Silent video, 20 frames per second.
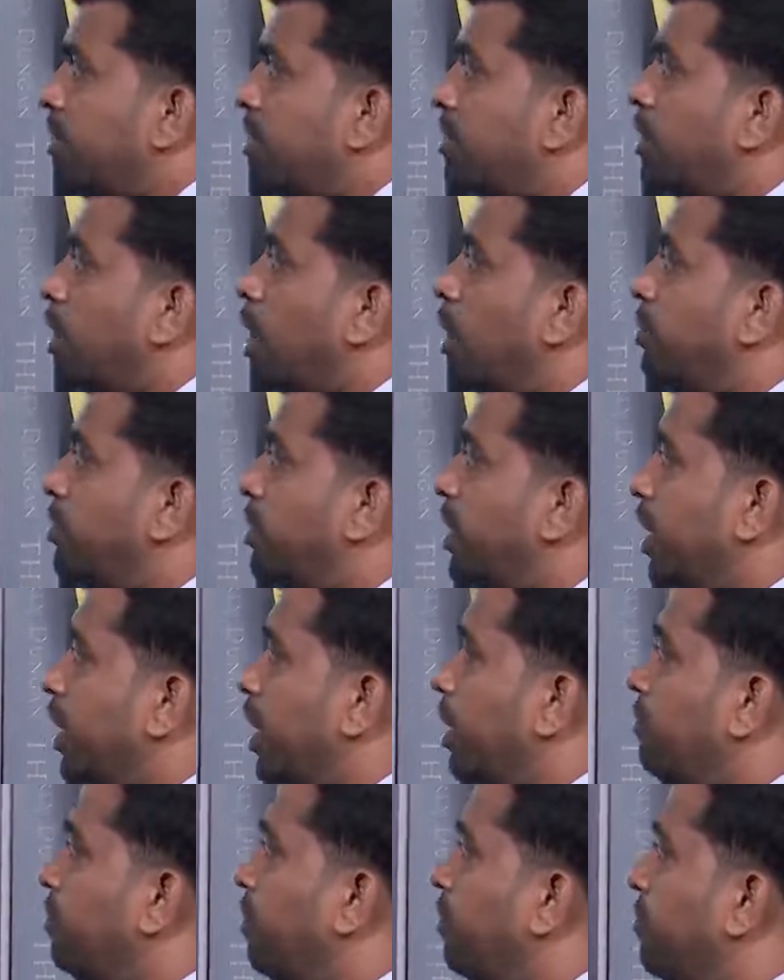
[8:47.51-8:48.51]
The
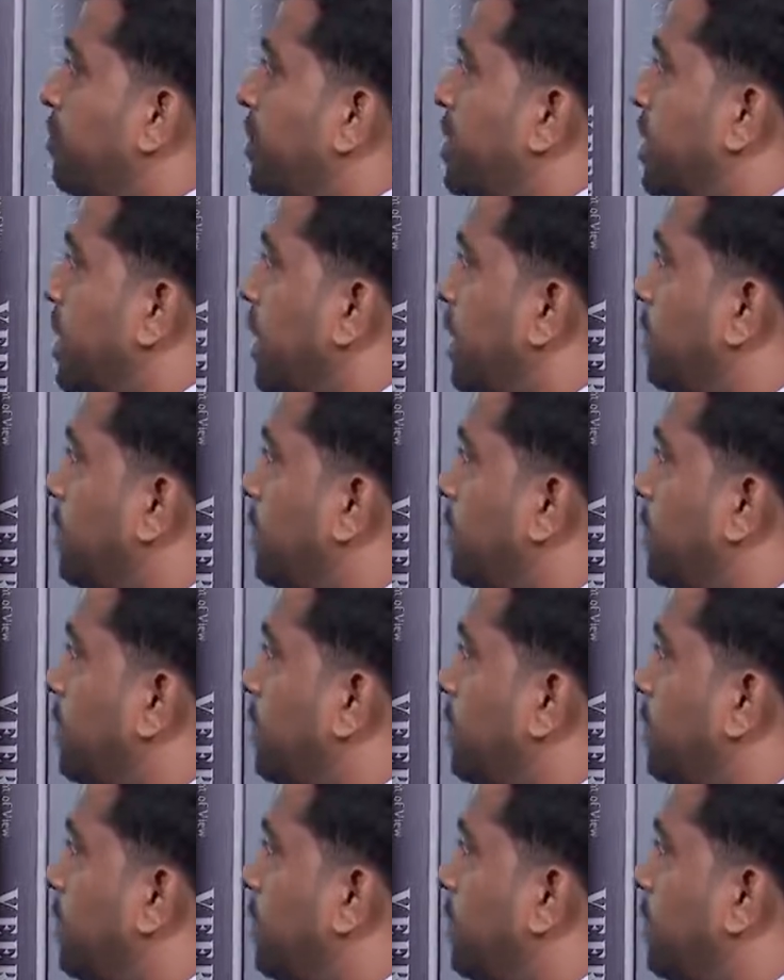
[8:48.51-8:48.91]
objective of fiscal